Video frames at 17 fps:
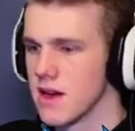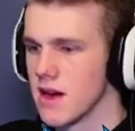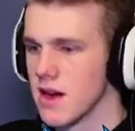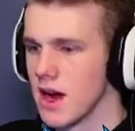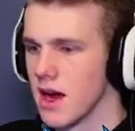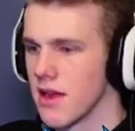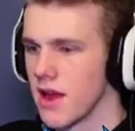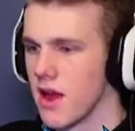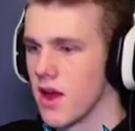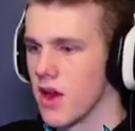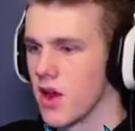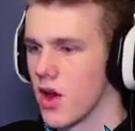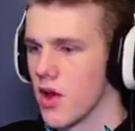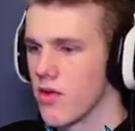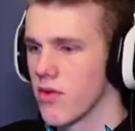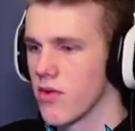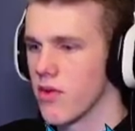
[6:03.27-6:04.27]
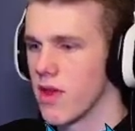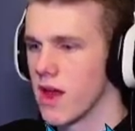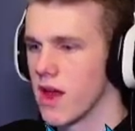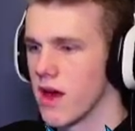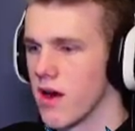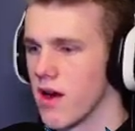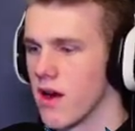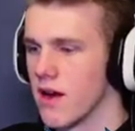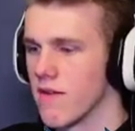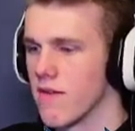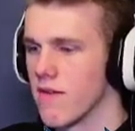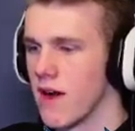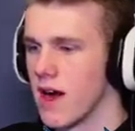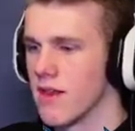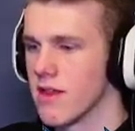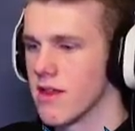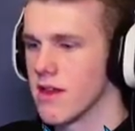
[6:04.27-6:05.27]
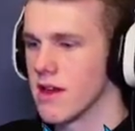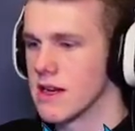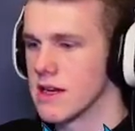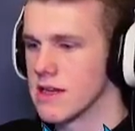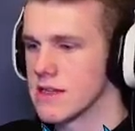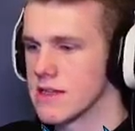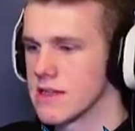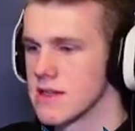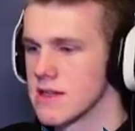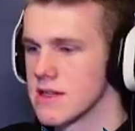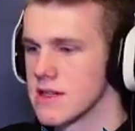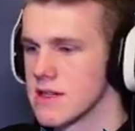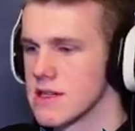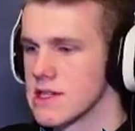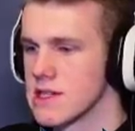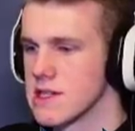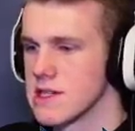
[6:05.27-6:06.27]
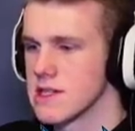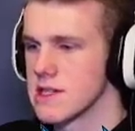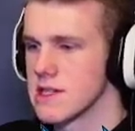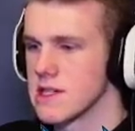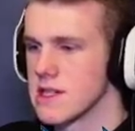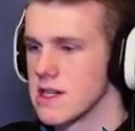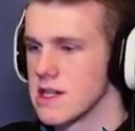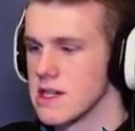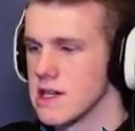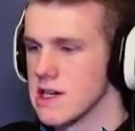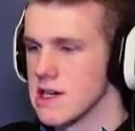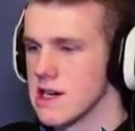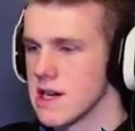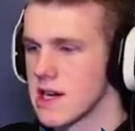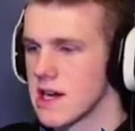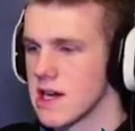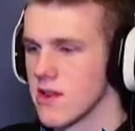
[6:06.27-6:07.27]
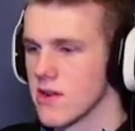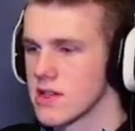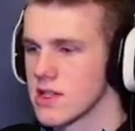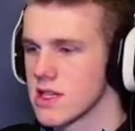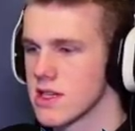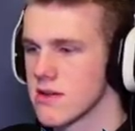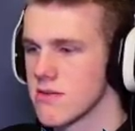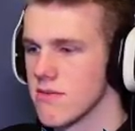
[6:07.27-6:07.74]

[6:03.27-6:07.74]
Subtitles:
All right, I think I'm going to go through there and find things. Ugh, it looks...